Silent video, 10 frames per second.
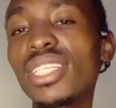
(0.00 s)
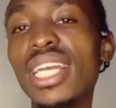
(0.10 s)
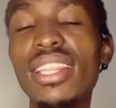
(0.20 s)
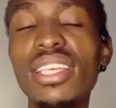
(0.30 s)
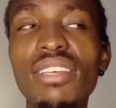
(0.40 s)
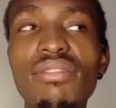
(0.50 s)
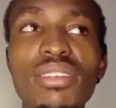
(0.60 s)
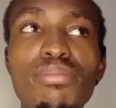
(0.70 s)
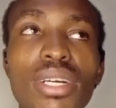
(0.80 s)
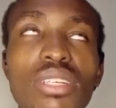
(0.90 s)
I think
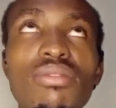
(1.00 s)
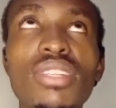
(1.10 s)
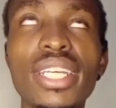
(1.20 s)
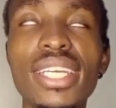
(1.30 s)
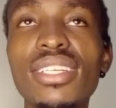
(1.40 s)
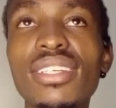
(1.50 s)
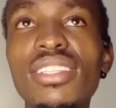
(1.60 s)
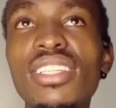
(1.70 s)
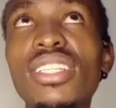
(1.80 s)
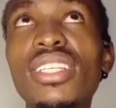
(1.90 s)
even part of the Kenya
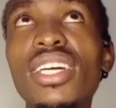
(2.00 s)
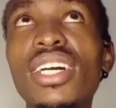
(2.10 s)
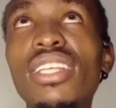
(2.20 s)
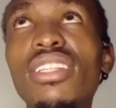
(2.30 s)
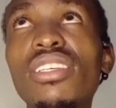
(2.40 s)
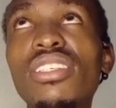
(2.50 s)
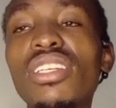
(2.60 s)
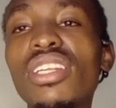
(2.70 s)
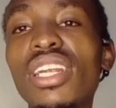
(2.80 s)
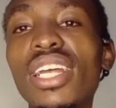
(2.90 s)
in
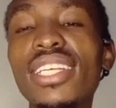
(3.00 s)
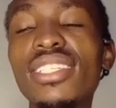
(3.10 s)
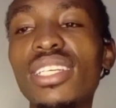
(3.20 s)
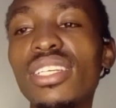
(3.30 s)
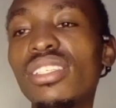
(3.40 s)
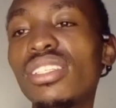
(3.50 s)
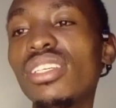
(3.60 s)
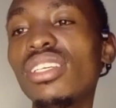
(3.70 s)
this state,